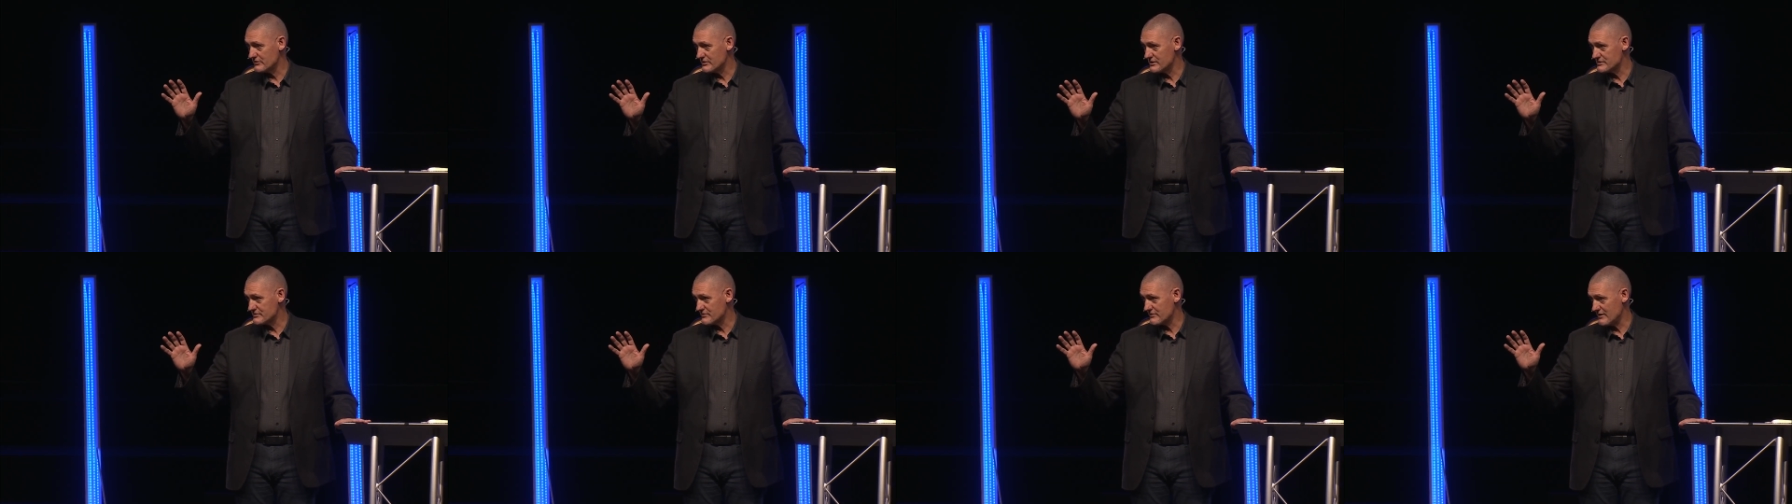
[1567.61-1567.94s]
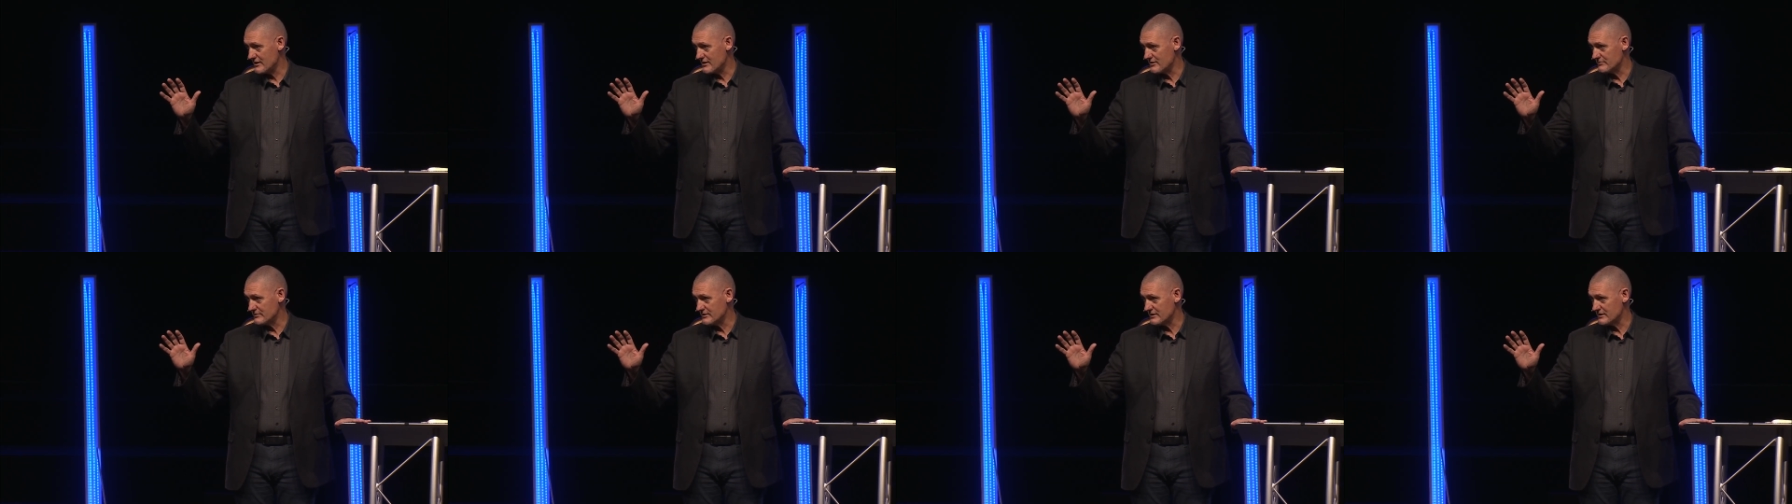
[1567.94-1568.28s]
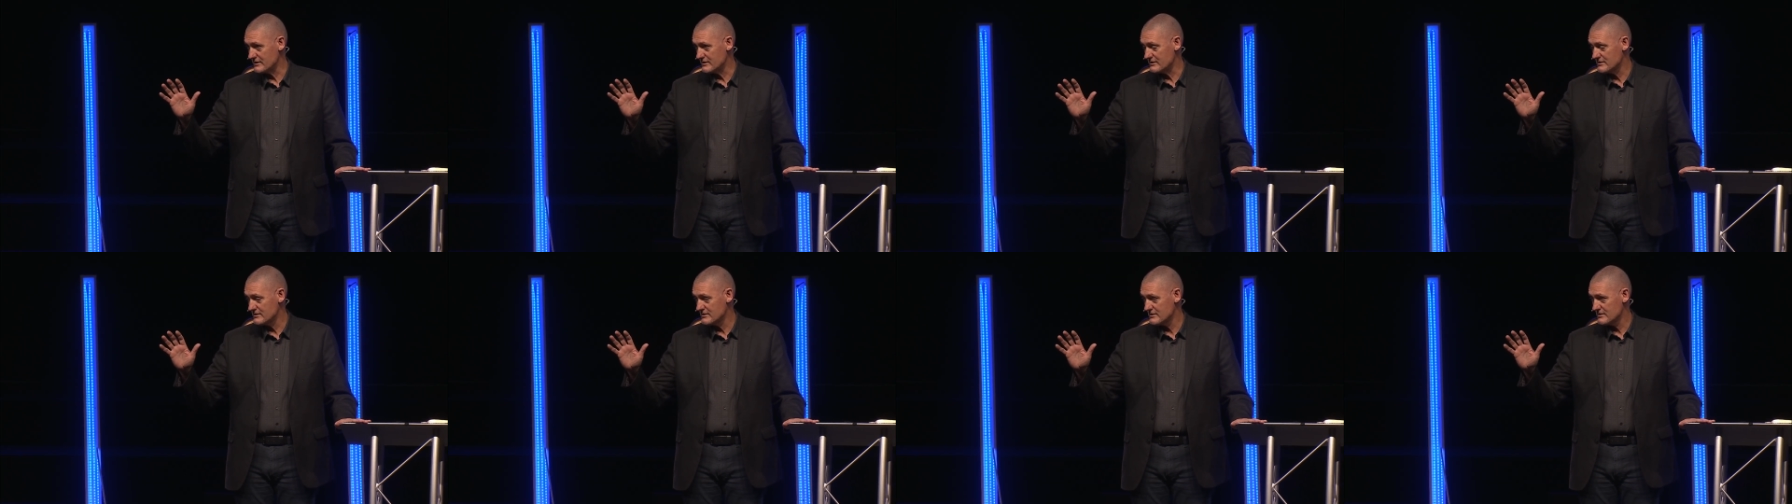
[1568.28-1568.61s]
and his
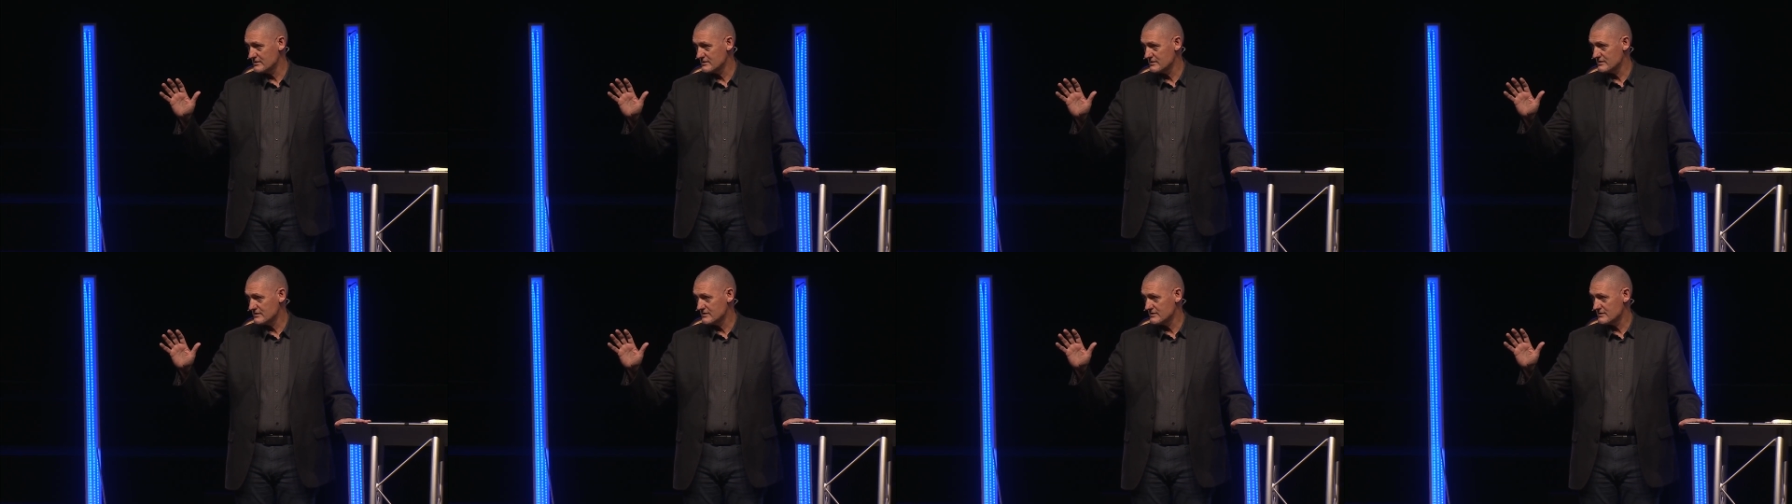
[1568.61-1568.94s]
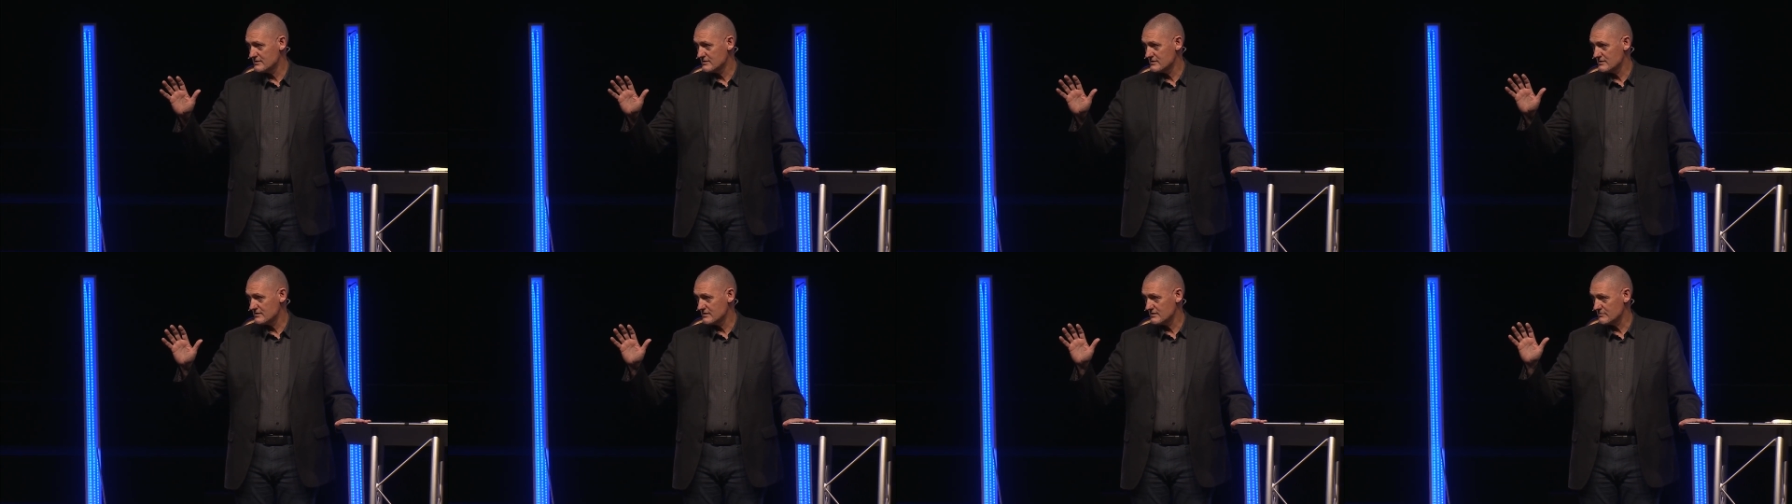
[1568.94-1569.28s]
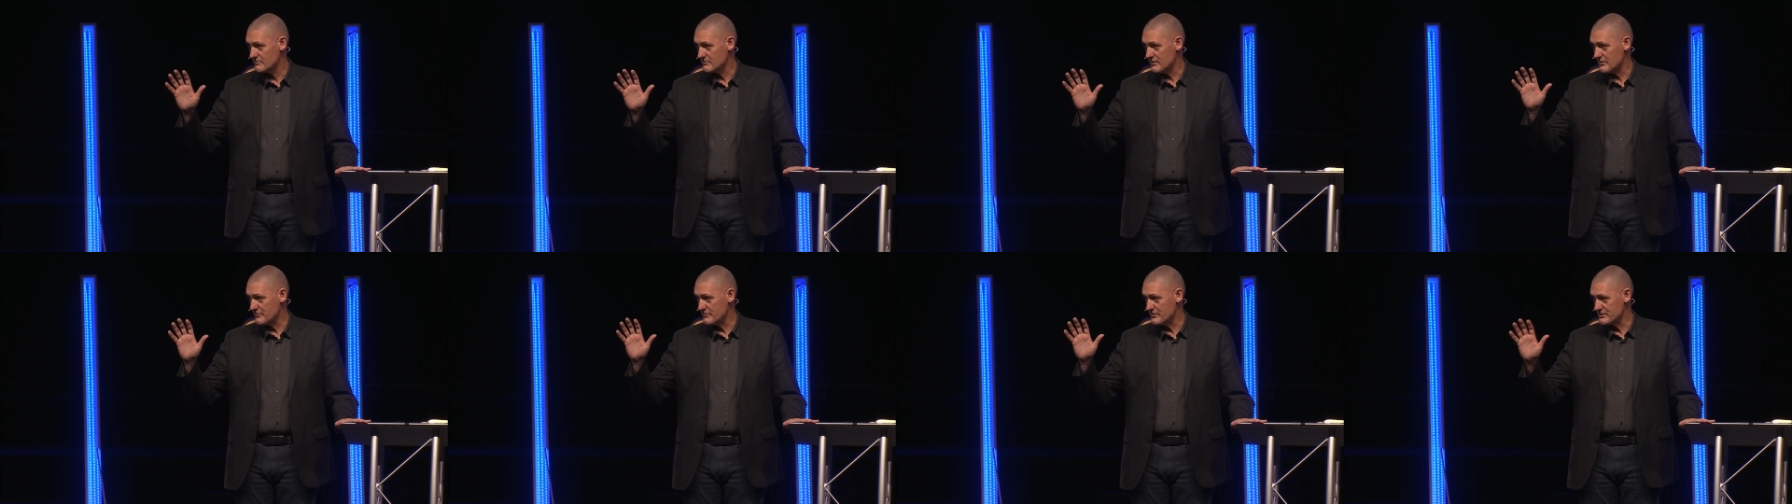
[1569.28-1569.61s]
family
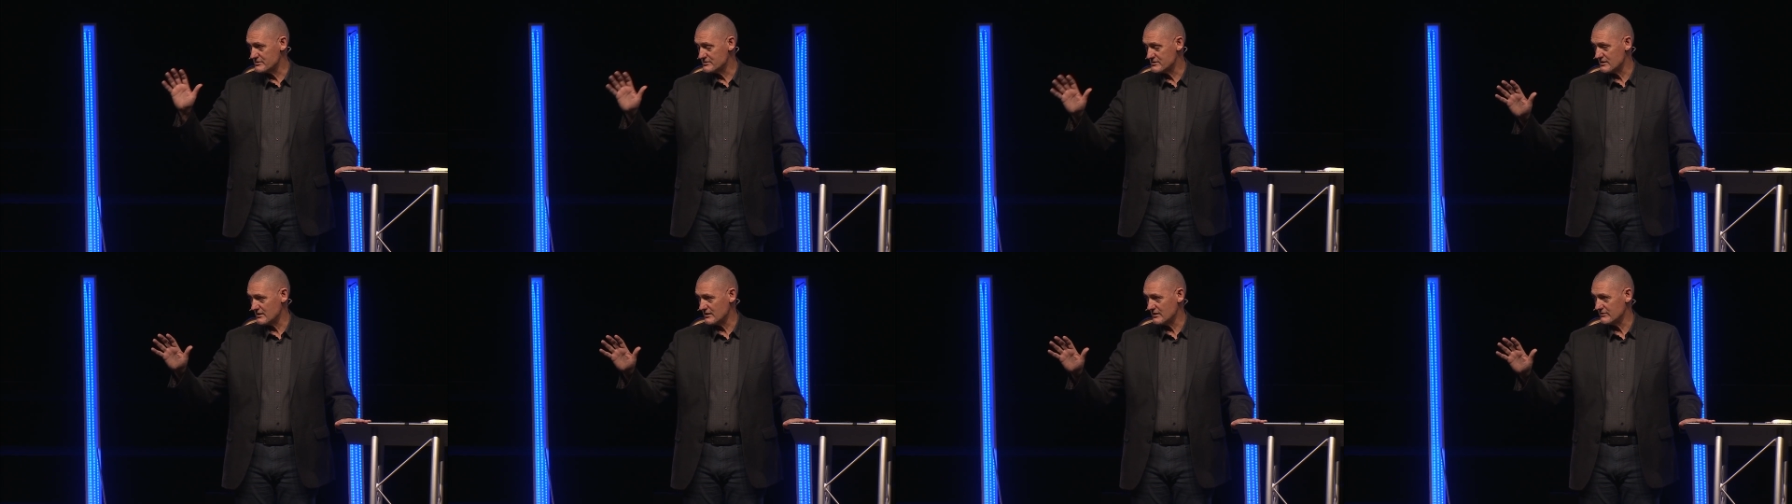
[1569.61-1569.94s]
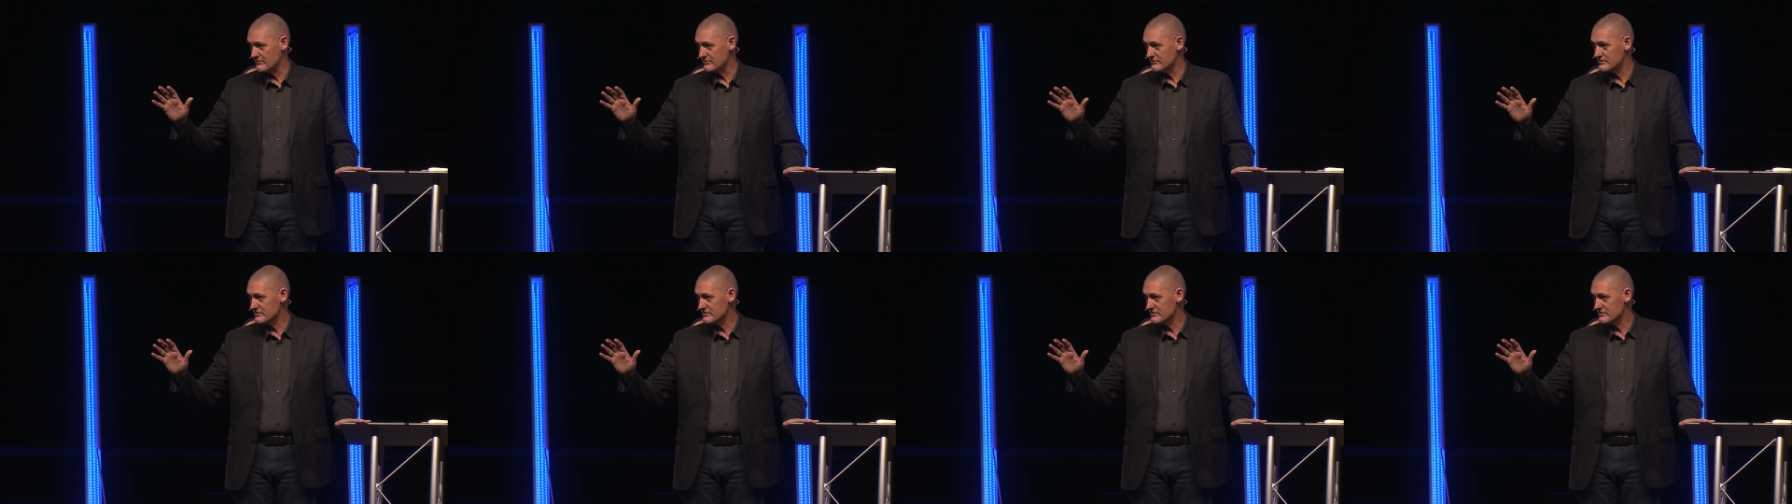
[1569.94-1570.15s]
might be saved.